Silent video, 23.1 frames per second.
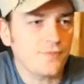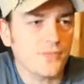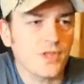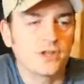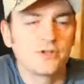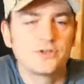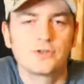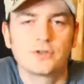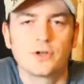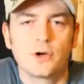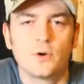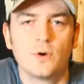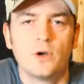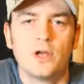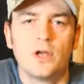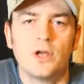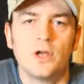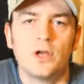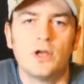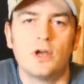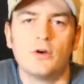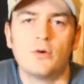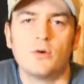So
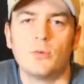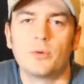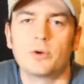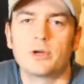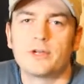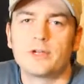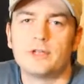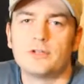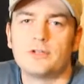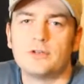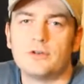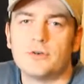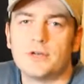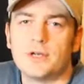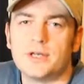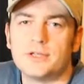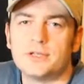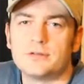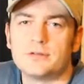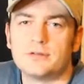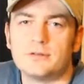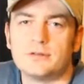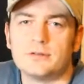what we're going to do
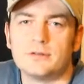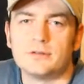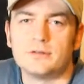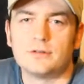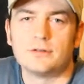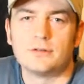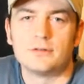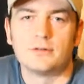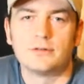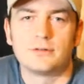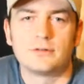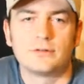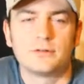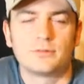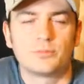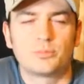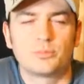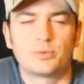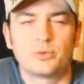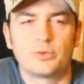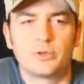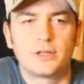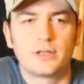is, they're
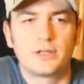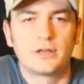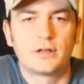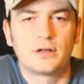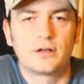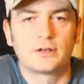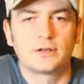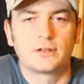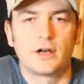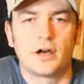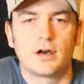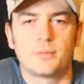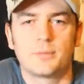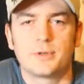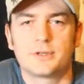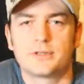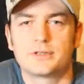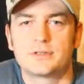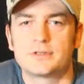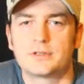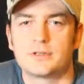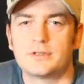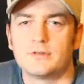pretty long
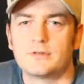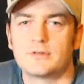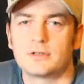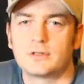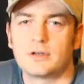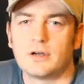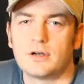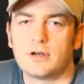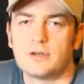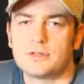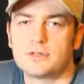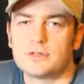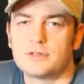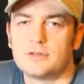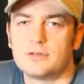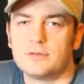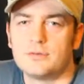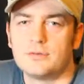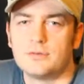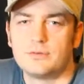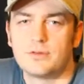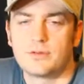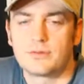topics in regards
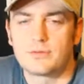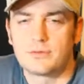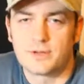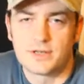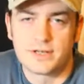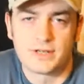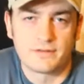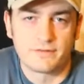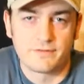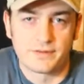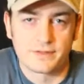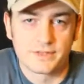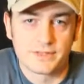to the three different